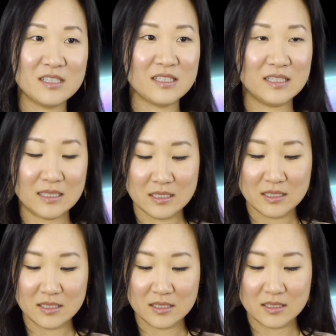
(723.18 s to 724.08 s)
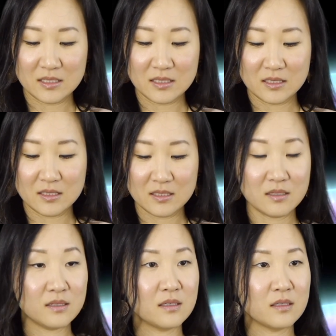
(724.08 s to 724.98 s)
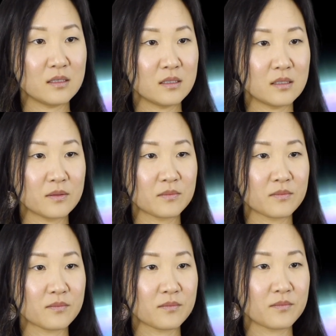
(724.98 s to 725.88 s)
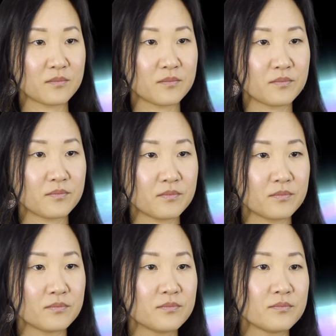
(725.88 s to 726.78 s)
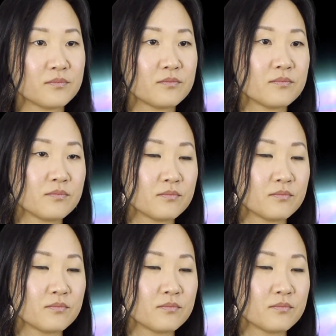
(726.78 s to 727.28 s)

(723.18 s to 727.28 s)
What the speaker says: This person isn't speaking.